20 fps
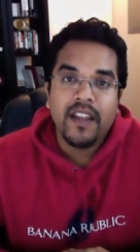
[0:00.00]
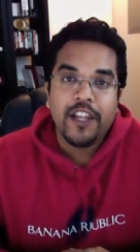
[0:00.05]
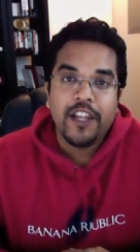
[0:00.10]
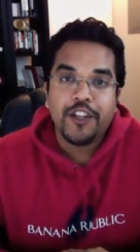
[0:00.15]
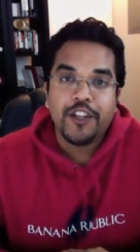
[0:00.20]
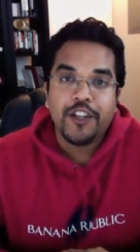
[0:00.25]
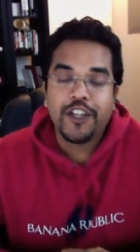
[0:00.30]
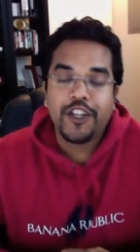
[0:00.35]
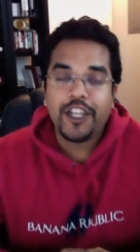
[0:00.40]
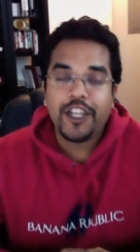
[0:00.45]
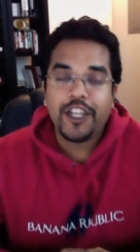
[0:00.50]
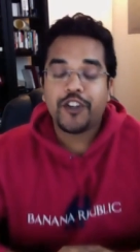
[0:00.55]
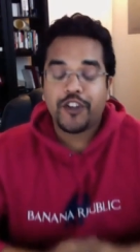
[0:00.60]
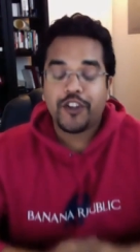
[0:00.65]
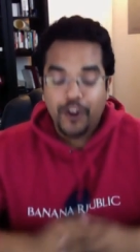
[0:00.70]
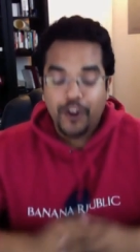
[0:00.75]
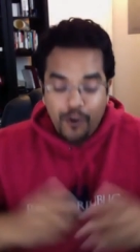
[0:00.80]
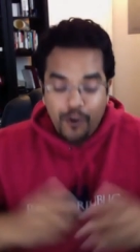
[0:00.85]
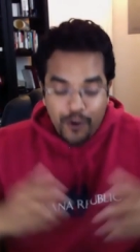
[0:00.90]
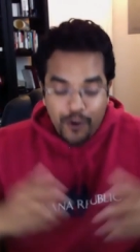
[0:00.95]
She
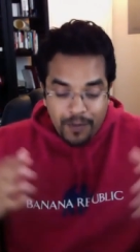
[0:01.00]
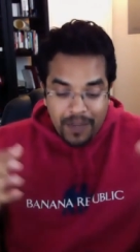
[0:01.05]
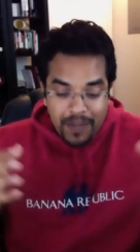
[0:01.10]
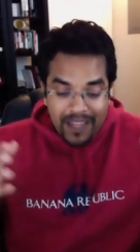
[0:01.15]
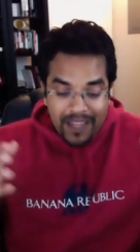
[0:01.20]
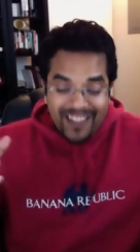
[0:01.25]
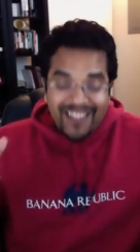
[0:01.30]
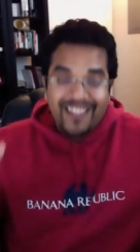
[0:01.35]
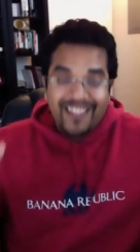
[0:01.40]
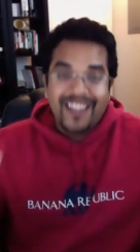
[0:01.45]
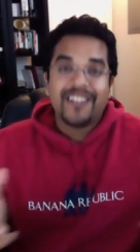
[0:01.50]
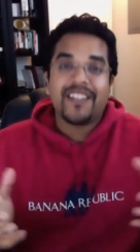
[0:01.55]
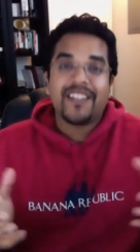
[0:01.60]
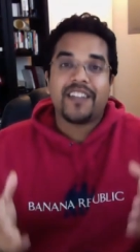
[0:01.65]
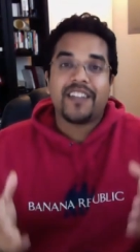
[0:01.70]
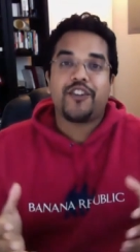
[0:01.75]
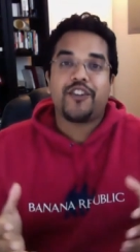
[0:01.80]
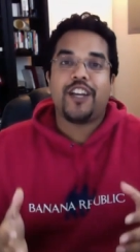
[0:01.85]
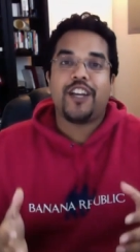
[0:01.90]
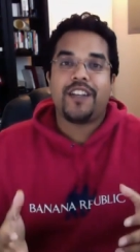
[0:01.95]
showed me the things that
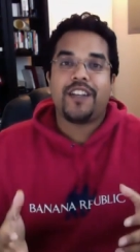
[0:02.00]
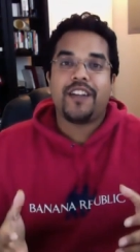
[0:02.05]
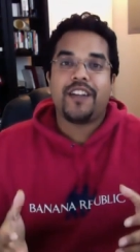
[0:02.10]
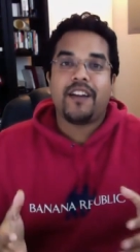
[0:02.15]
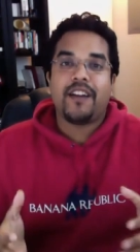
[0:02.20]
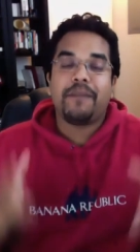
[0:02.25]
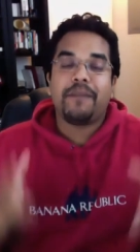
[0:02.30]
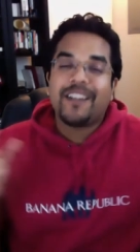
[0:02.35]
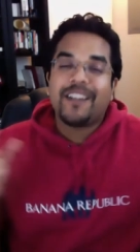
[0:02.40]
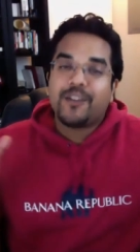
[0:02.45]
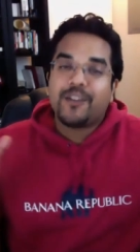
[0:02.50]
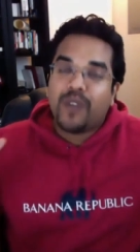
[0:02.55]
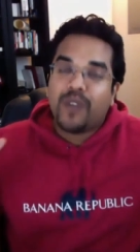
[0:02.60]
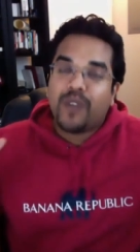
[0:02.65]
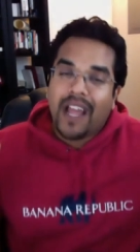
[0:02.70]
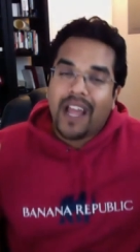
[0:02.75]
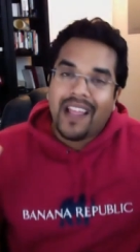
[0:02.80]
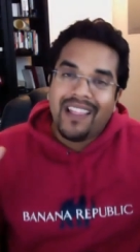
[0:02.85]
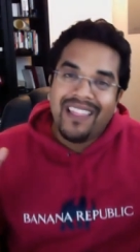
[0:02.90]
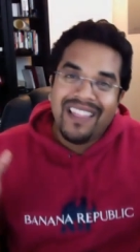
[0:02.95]
she had done, because what
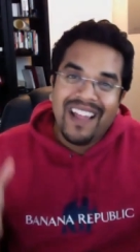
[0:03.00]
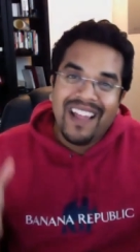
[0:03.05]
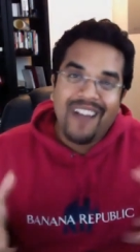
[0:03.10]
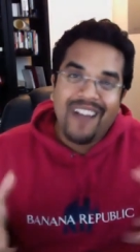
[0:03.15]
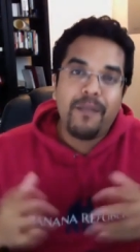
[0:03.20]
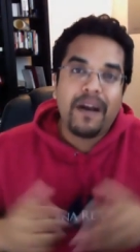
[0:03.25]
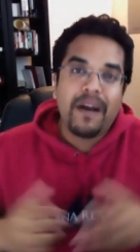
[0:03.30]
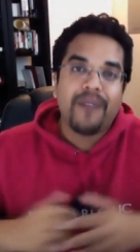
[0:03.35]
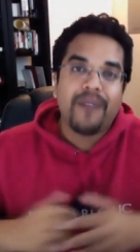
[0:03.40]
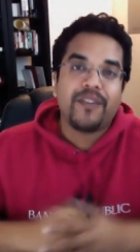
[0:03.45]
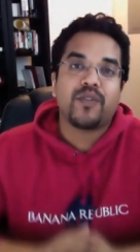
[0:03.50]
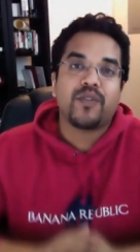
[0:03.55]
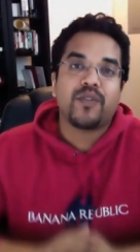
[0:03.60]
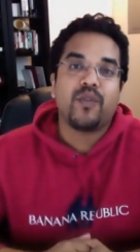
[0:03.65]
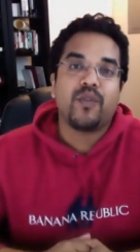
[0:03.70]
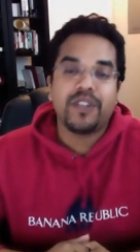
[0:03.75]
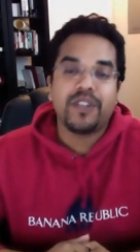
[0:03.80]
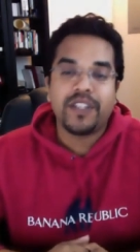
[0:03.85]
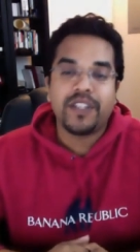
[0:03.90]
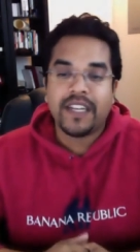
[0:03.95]
I love about this
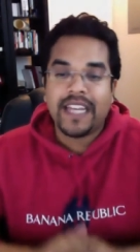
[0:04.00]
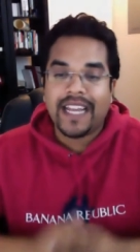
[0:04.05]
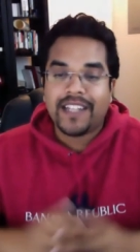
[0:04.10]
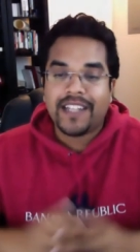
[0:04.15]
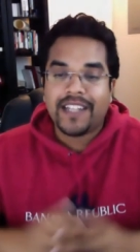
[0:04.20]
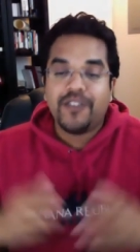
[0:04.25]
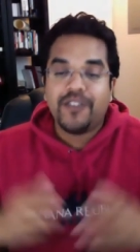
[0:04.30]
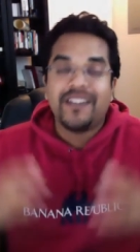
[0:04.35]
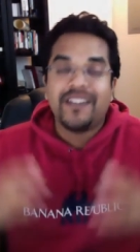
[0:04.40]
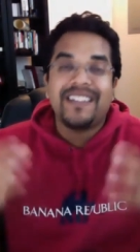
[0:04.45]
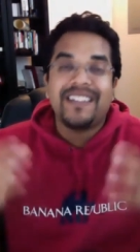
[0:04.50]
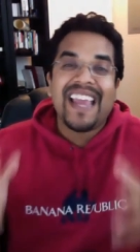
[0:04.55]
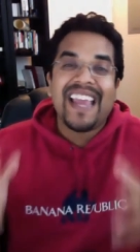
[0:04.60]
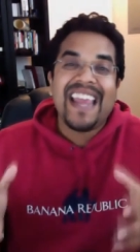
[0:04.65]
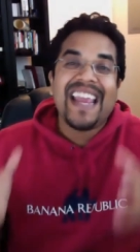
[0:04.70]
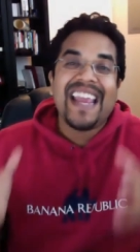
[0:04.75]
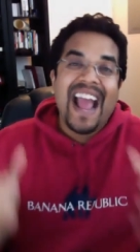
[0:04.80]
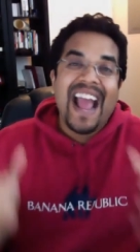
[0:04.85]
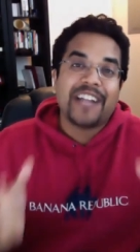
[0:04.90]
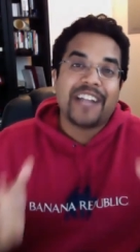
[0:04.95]
course is it gets you to take
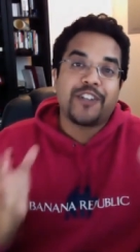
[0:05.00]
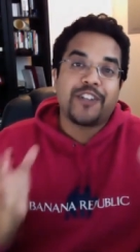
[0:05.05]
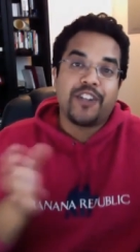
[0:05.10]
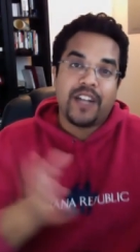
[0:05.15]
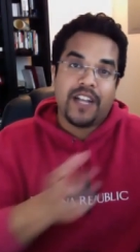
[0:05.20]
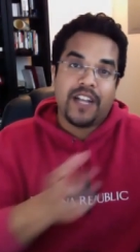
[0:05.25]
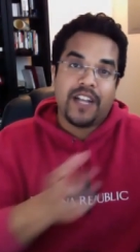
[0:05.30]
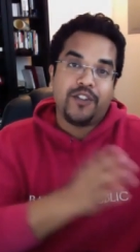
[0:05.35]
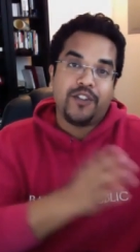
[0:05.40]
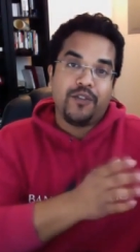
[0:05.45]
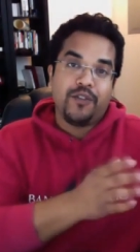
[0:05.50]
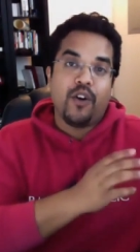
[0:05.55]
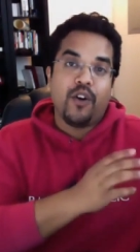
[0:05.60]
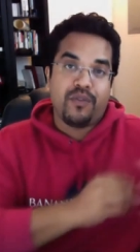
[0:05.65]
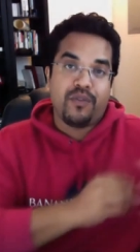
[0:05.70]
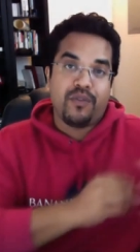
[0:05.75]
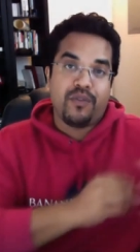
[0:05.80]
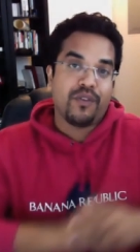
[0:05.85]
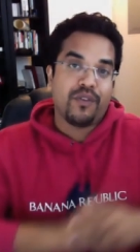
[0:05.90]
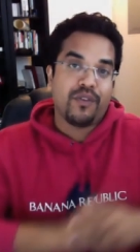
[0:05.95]
action as you go
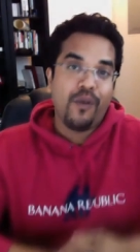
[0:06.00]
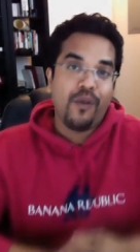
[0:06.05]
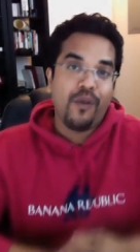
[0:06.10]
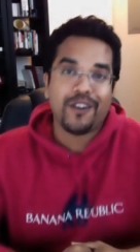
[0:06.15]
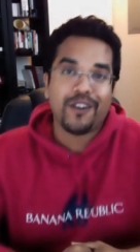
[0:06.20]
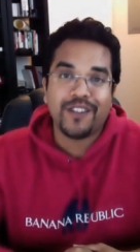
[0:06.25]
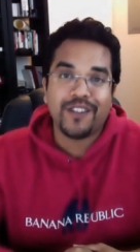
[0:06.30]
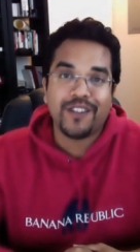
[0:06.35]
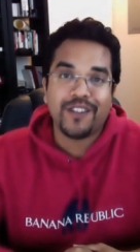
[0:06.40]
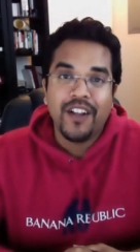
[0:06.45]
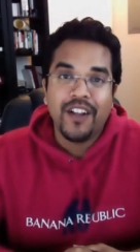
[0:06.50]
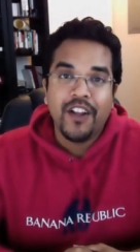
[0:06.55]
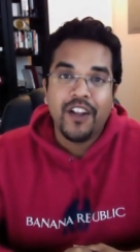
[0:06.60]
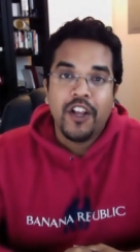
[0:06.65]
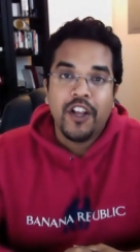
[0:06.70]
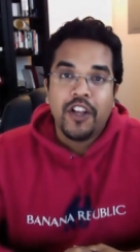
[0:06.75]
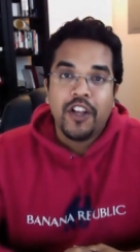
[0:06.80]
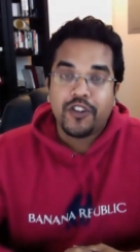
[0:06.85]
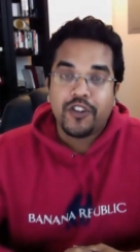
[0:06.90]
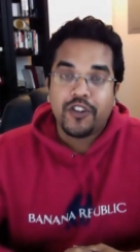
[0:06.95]
through the course.
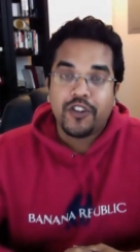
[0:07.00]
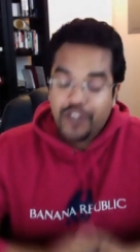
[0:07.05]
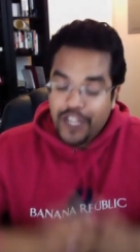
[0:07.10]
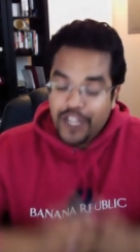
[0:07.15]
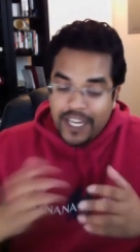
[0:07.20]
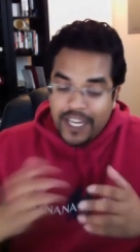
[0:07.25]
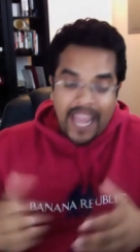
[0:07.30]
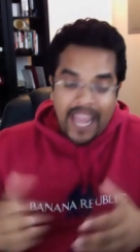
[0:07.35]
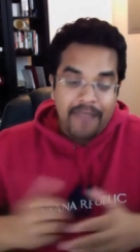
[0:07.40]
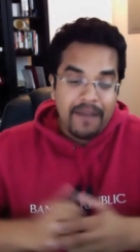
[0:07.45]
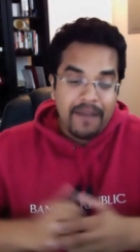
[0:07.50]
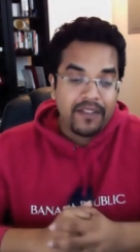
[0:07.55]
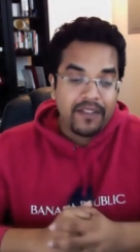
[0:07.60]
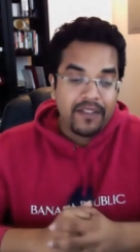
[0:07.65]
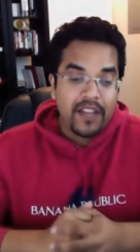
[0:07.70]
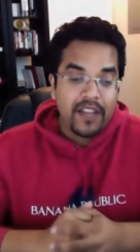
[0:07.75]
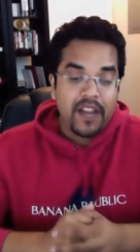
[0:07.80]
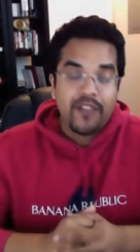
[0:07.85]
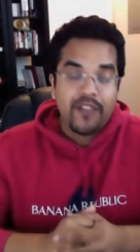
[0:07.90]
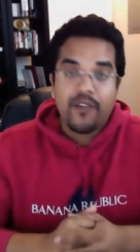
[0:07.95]
So she came out the
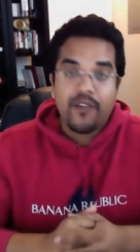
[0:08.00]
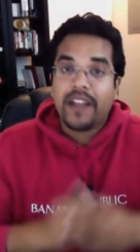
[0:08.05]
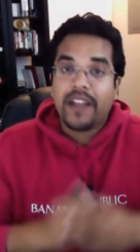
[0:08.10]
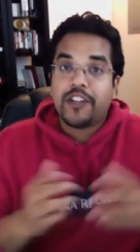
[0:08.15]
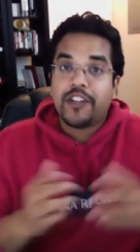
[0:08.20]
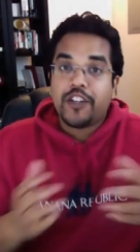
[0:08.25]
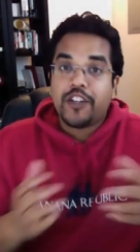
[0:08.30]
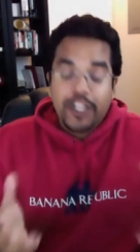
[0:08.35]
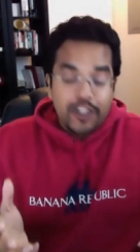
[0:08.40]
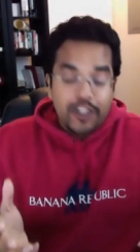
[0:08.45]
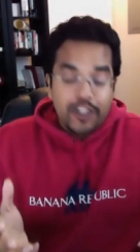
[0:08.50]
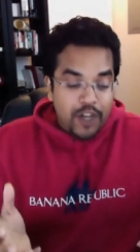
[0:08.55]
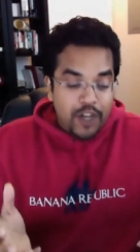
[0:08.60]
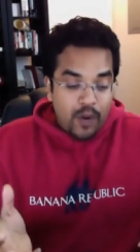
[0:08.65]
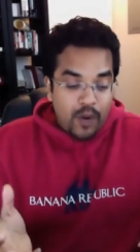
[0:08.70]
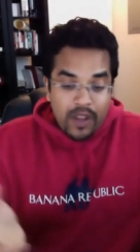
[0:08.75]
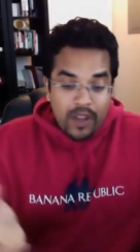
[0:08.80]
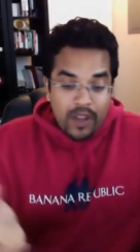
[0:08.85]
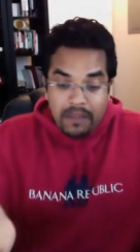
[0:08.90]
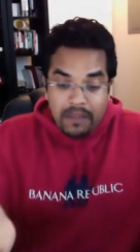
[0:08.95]
other end, and she's
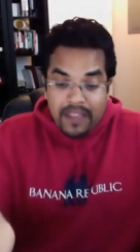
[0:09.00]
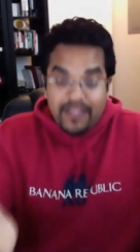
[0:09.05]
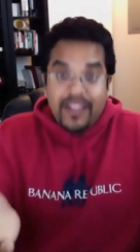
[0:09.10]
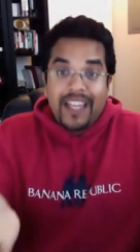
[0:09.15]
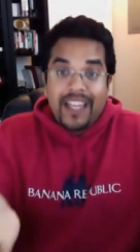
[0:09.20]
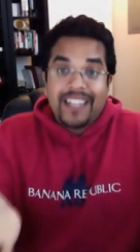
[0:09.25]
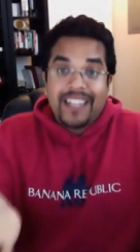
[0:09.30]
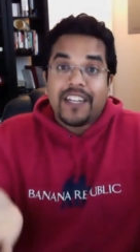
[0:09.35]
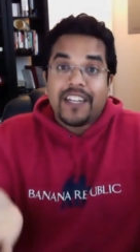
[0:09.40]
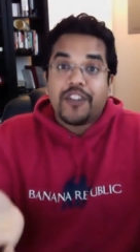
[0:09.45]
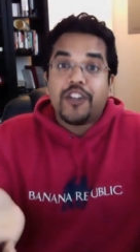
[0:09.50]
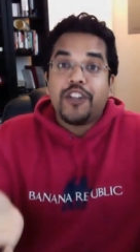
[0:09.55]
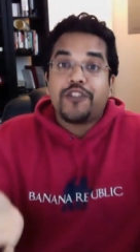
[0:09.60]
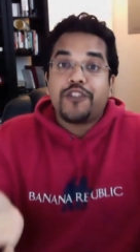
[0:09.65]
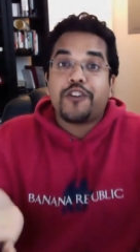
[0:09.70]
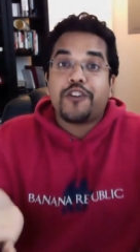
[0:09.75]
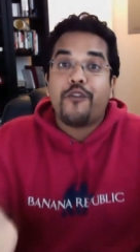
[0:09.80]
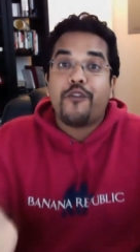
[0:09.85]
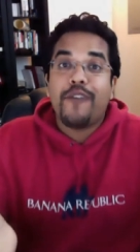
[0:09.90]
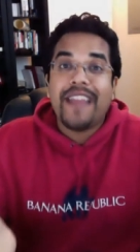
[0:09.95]
showing me things that she's
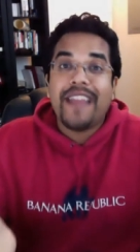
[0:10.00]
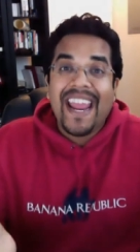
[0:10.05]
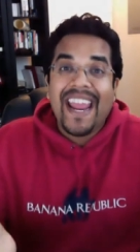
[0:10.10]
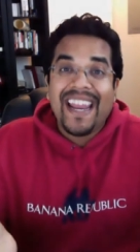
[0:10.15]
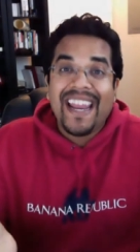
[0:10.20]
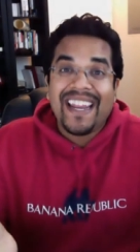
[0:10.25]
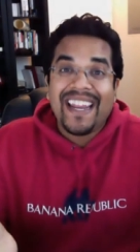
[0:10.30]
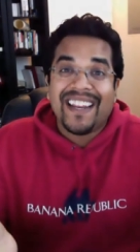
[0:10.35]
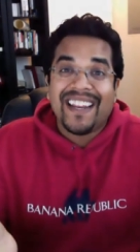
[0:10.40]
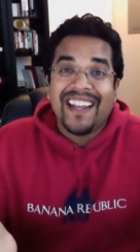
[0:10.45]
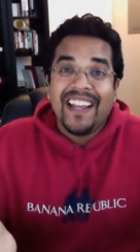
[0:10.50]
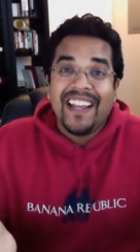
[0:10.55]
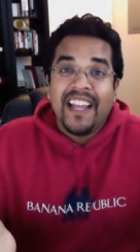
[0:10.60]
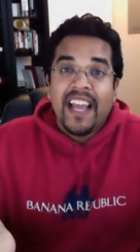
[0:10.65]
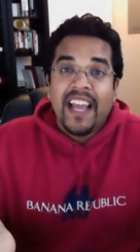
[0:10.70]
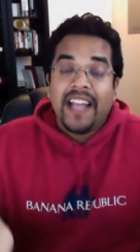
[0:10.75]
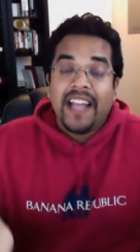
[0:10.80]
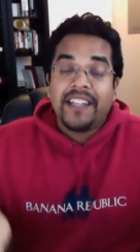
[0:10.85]
created. And